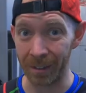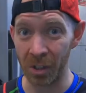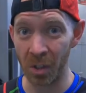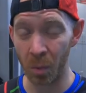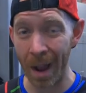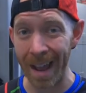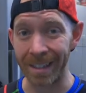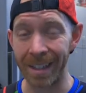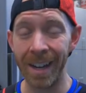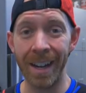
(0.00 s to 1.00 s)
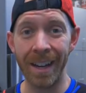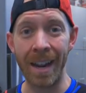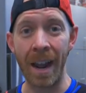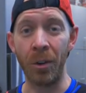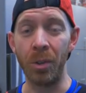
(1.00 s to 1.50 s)
of sweat.
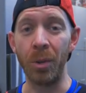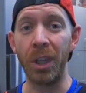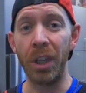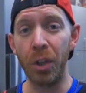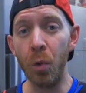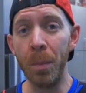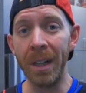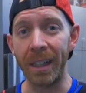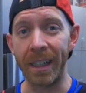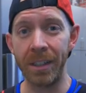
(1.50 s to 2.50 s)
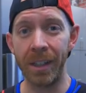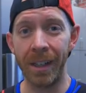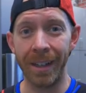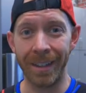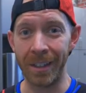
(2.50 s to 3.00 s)
Now you accumulate
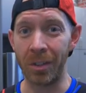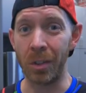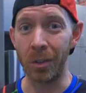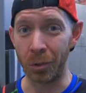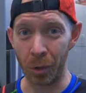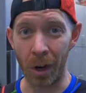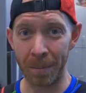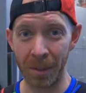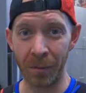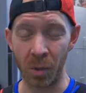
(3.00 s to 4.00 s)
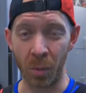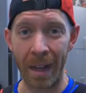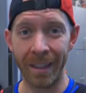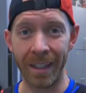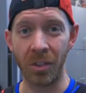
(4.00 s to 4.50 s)
these drops of
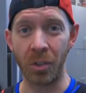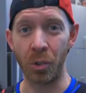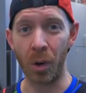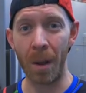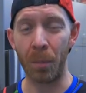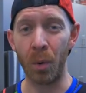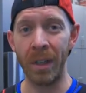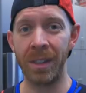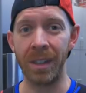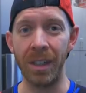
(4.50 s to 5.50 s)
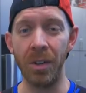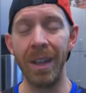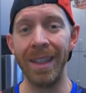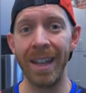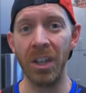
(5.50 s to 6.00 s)
sweat, these drop points that you
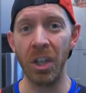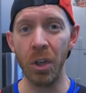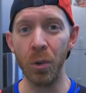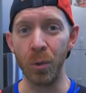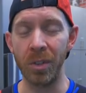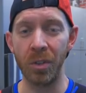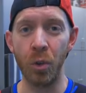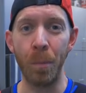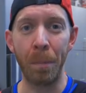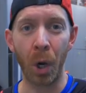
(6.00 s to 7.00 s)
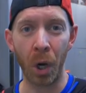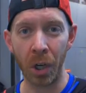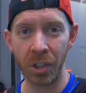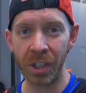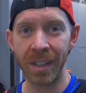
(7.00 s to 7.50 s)
can then use to
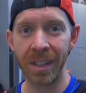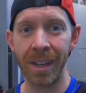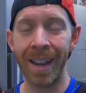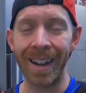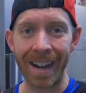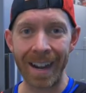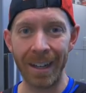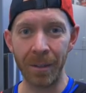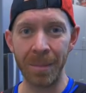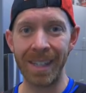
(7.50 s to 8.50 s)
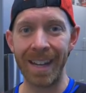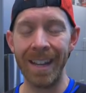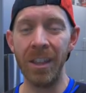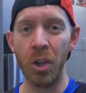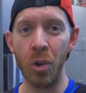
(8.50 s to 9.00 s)
purchase items
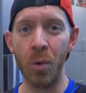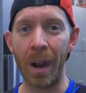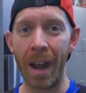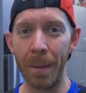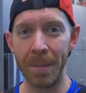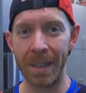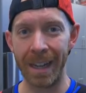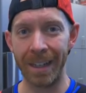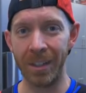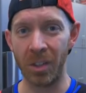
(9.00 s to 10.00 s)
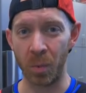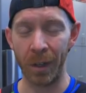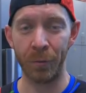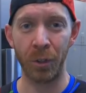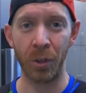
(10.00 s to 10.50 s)
in the new updated
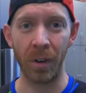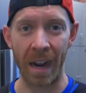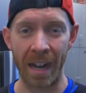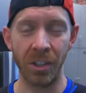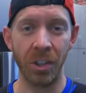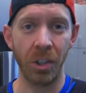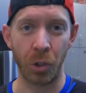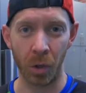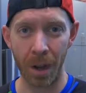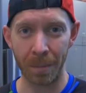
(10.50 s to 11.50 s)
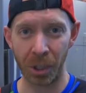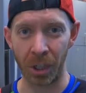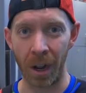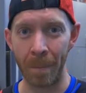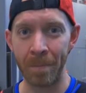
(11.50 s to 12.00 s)
Zwift garage, the drop
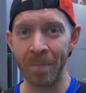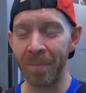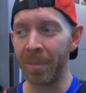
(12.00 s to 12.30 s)
shop,